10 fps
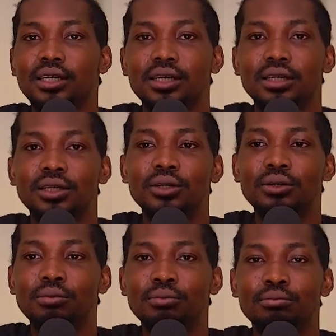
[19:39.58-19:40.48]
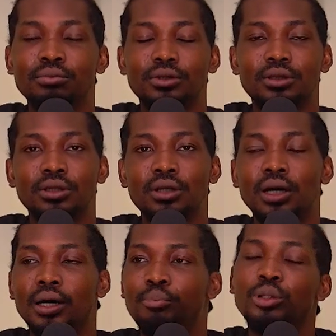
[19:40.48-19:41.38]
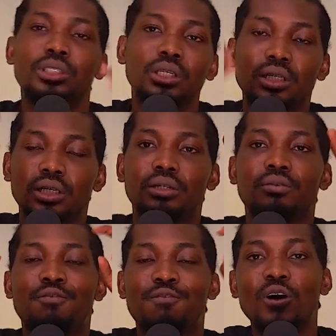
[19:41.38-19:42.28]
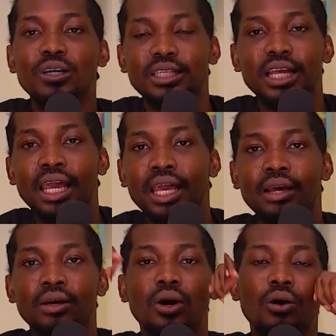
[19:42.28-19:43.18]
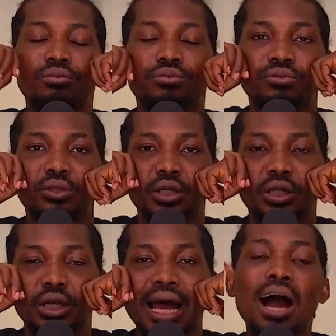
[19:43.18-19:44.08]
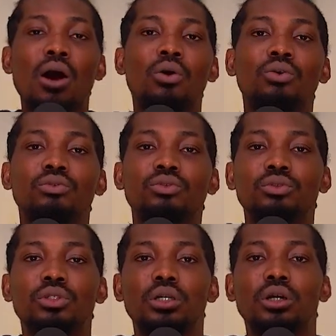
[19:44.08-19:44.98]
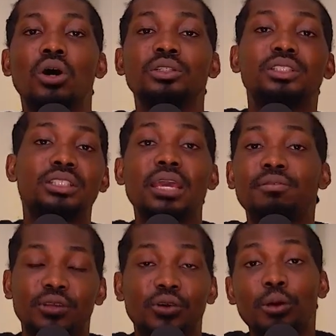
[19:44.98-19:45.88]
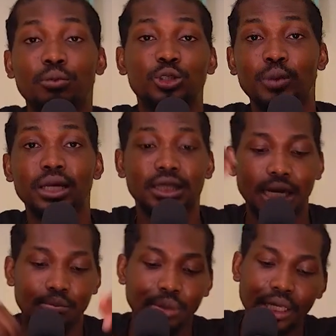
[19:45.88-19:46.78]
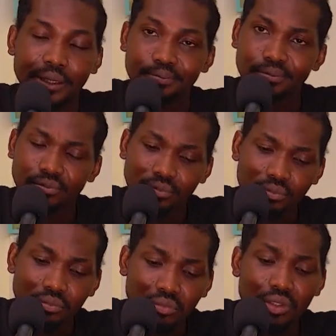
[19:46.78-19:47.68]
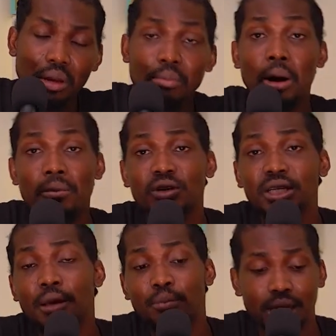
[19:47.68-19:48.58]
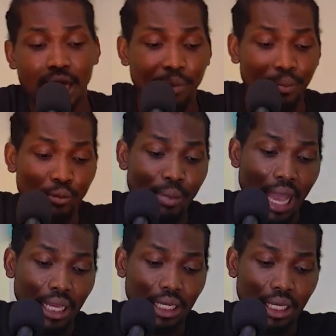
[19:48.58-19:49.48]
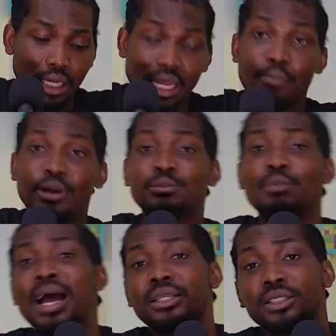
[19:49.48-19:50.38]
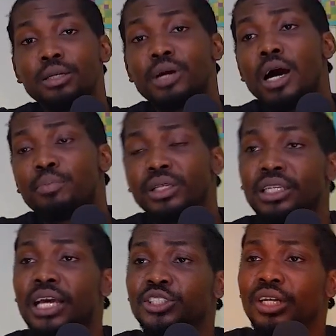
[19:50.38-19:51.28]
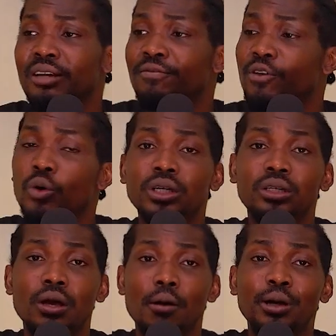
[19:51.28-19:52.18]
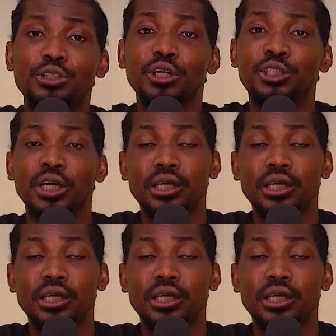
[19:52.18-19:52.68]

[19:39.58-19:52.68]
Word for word: you know, uh, put the fraud in the air of how unsafe the crypto space can be. But hopefully they pay their people back. That brings me back to some companies in Nigeria that folded. Patricia,